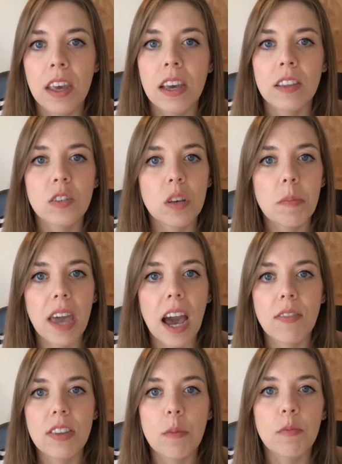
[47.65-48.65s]
This could be
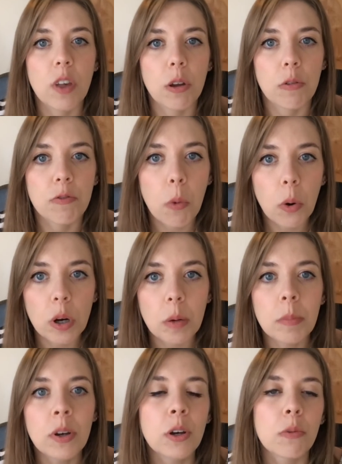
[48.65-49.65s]
having them fill out a
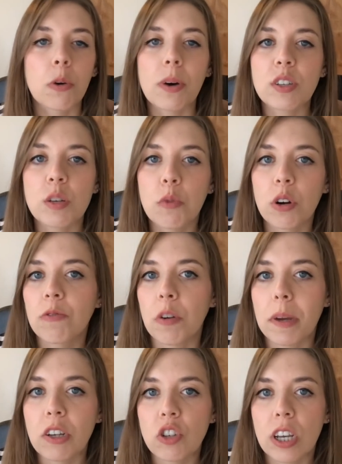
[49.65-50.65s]
form, requesting more
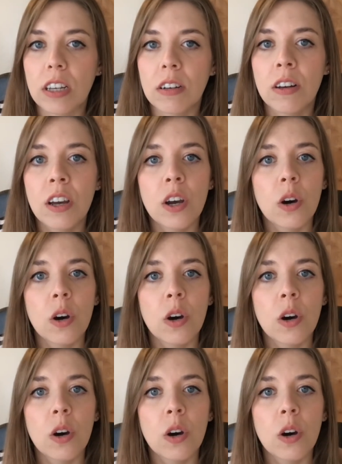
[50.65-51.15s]
information,